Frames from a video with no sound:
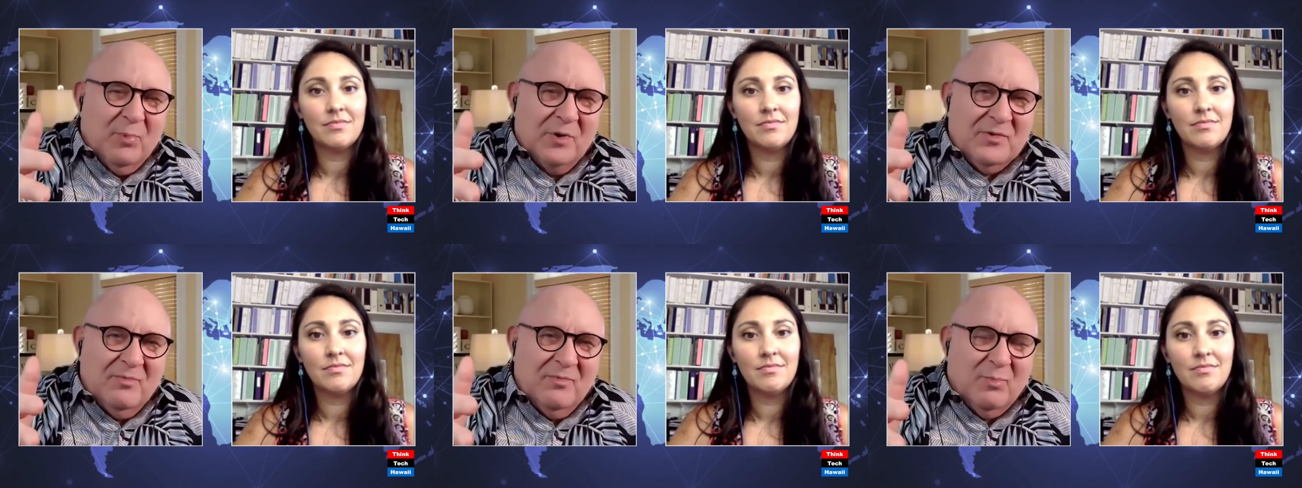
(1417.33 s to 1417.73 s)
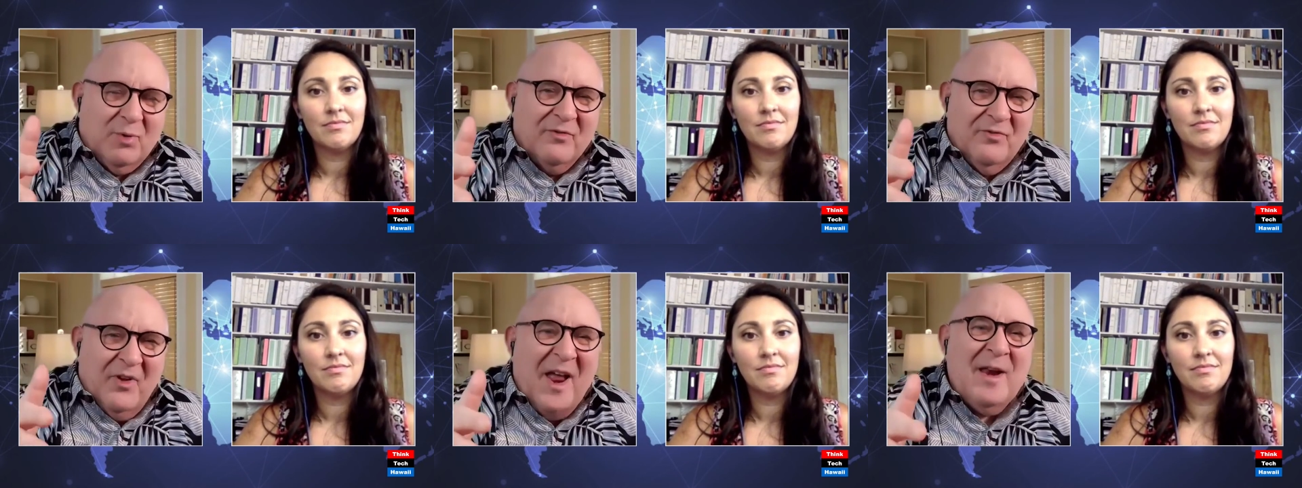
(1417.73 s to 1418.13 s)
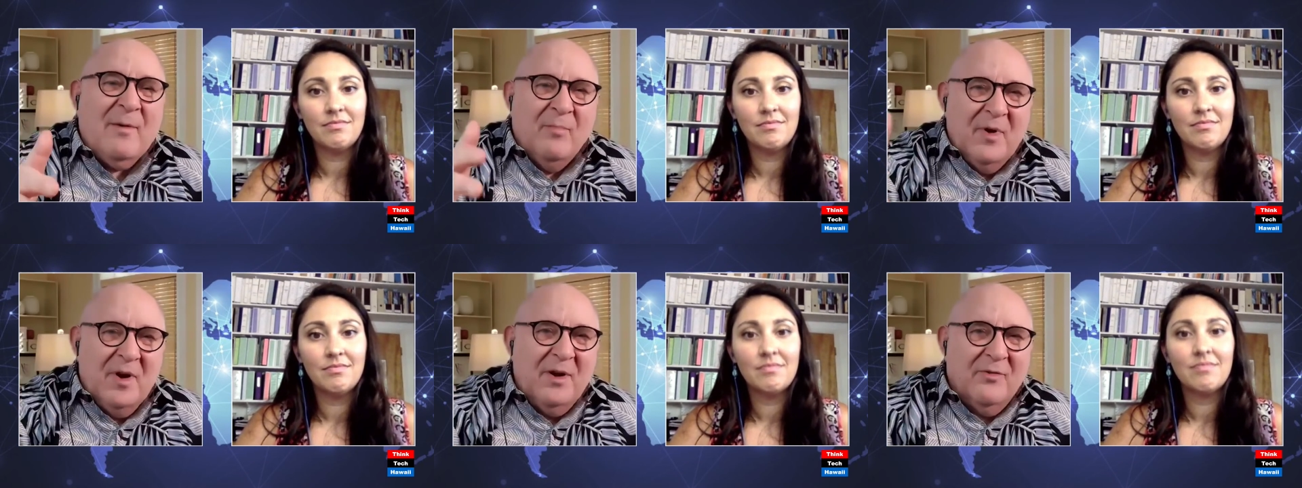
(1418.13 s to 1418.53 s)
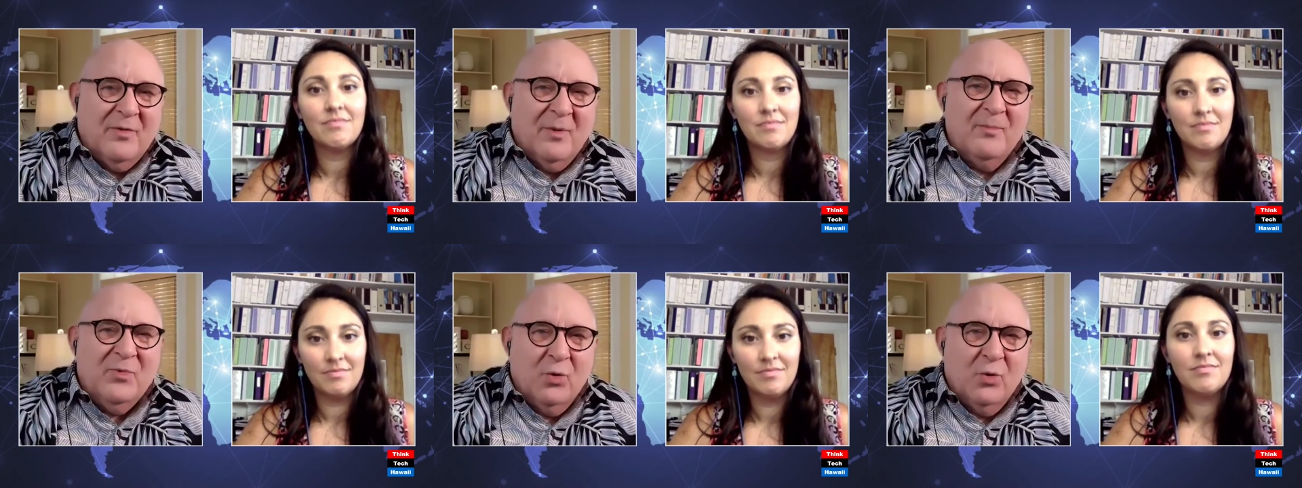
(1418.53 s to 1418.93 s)
Speaker 1: pre prevent me
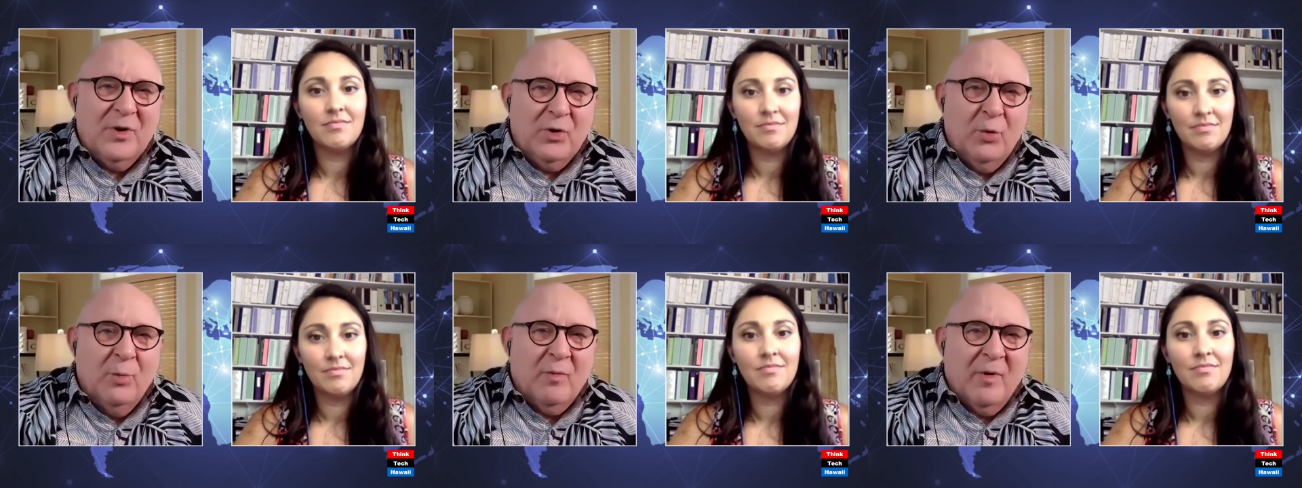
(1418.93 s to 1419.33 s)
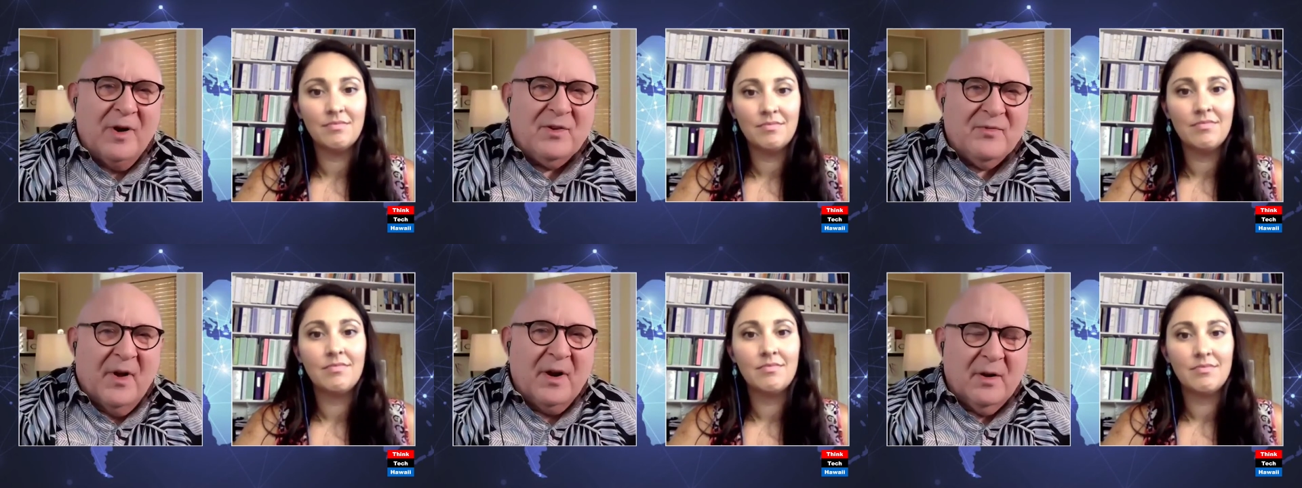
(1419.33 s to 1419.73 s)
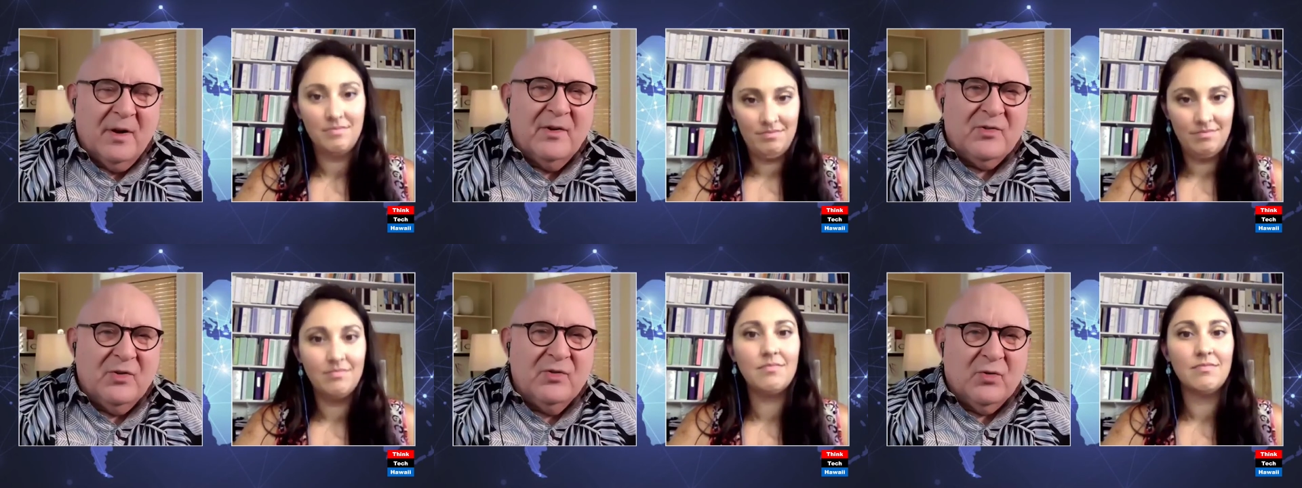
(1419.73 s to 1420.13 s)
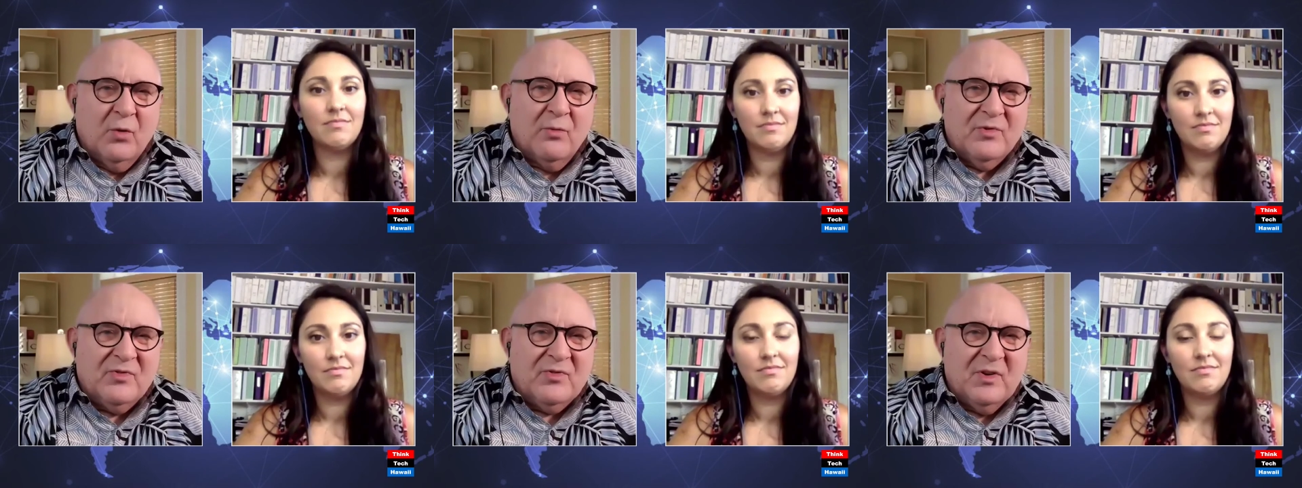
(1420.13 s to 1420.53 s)
from doing human rights violations
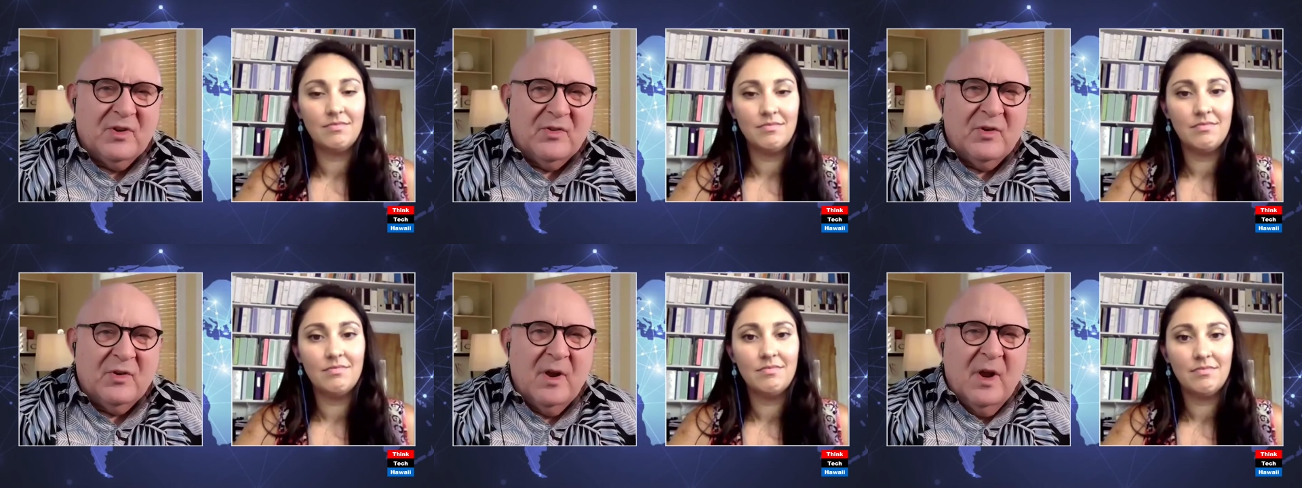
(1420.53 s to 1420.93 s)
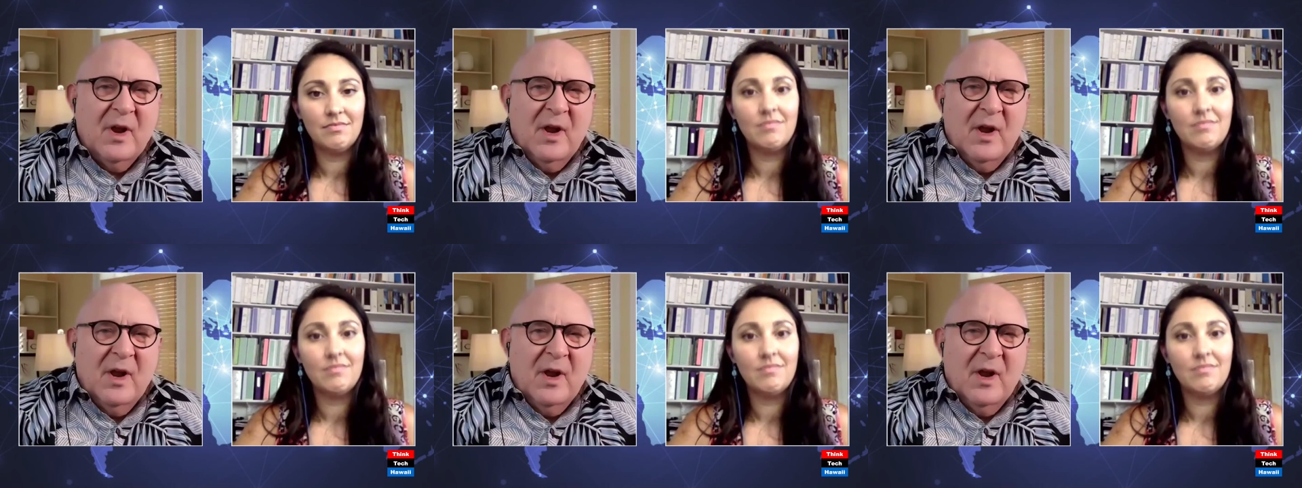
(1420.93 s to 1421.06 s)
overseas.